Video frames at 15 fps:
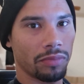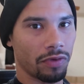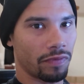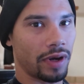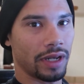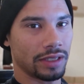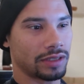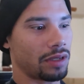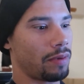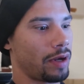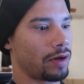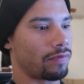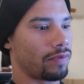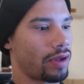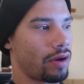preventing some
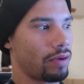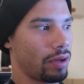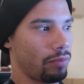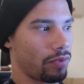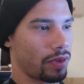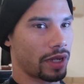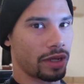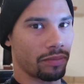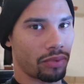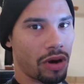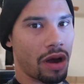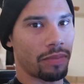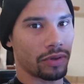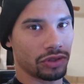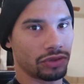airflow. And then with like a
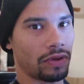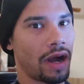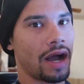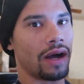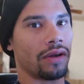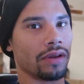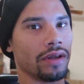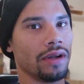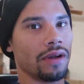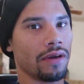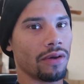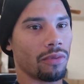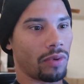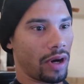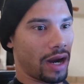proper shroud
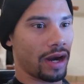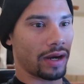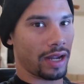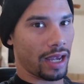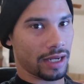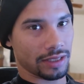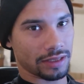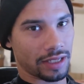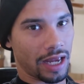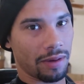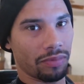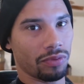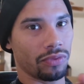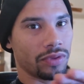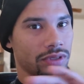where air can't
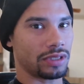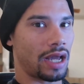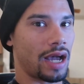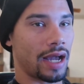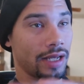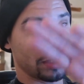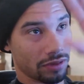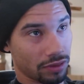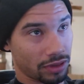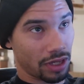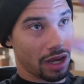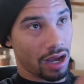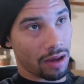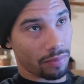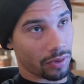escape through the sides, the
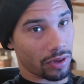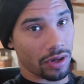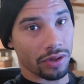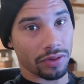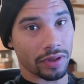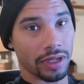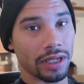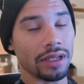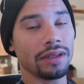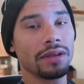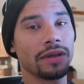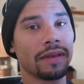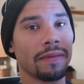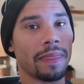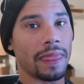top, or under it,
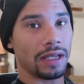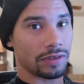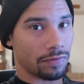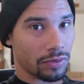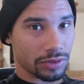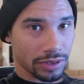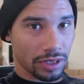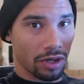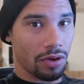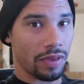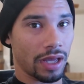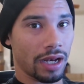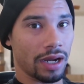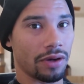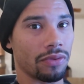it's forcing all
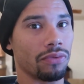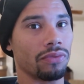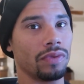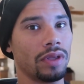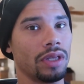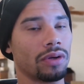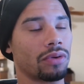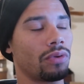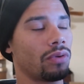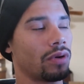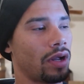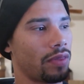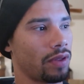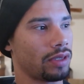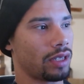that air through the
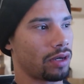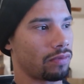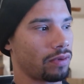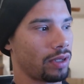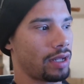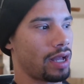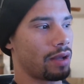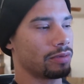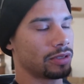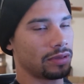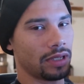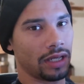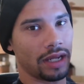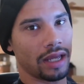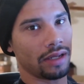intercooler. I think that'll really help.
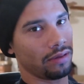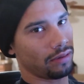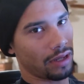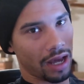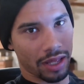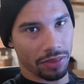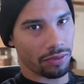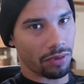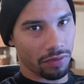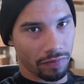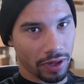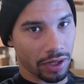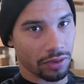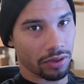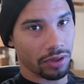And then I throw a
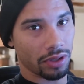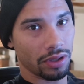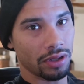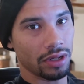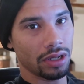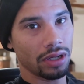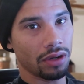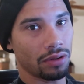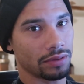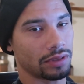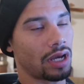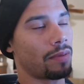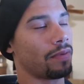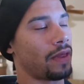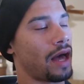vented hood on
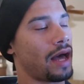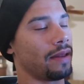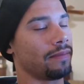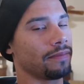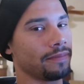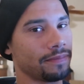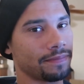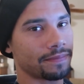top of that,